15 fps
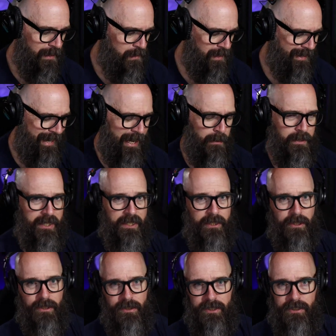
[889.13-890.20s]
then I would
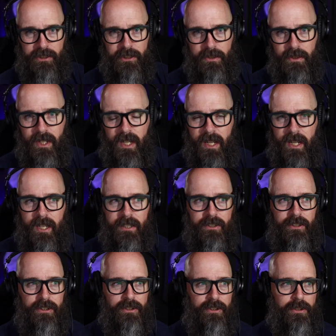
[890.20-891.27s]
encourage you
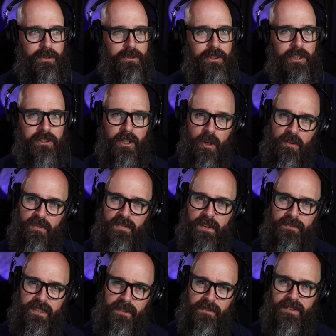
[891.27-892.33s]
to just go
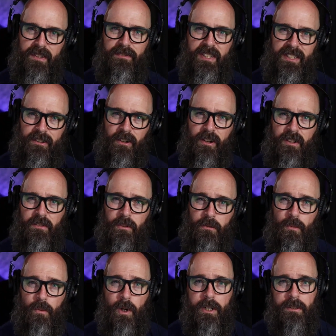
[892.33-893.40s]
50-50 on the
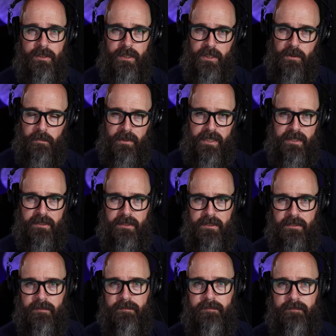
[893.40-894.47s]
royalty
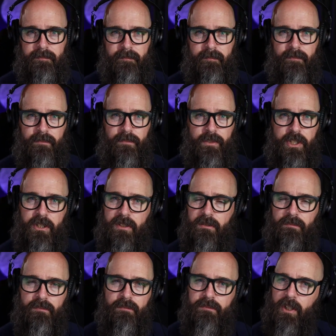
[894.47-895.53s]
splits. Just
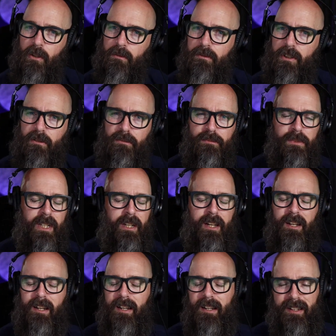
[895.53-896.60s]
don't don't
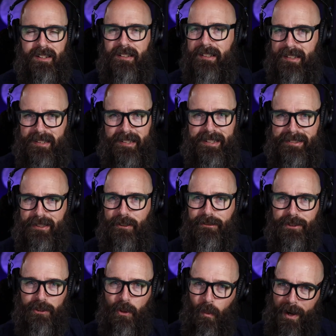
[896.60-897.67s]

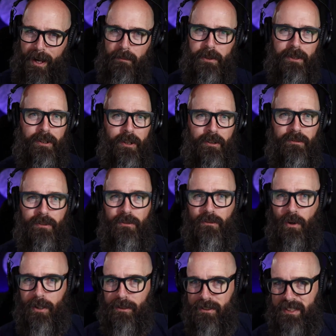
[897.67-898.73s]
don't squabble over
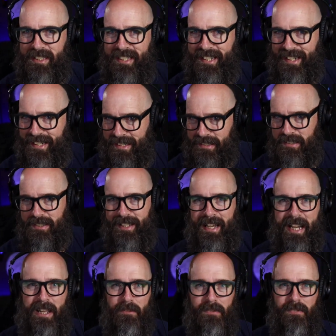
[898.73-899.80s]
royalty cuts.
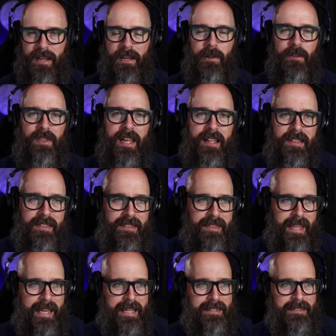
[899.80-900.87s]
I have found that
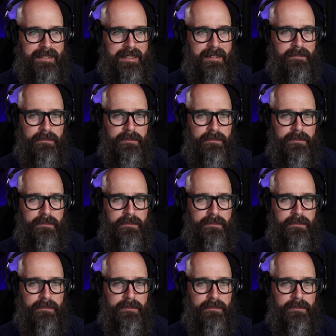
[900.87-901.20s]
that uh,